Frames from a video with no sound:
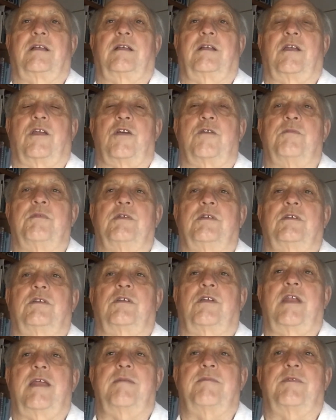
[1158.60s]
global
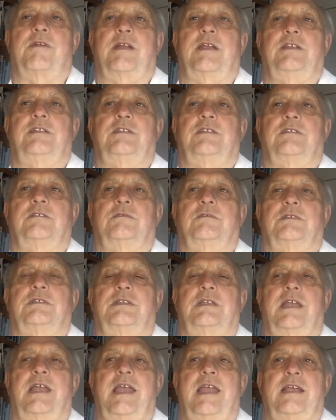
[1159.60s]
collaboration was
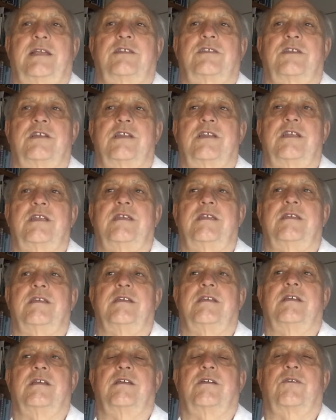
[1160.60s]
actually
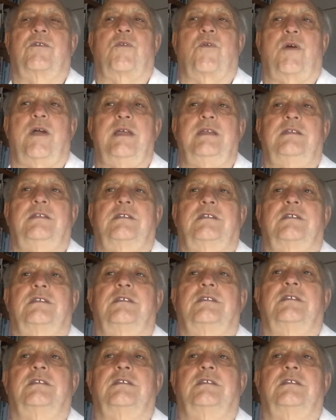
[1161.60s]
quite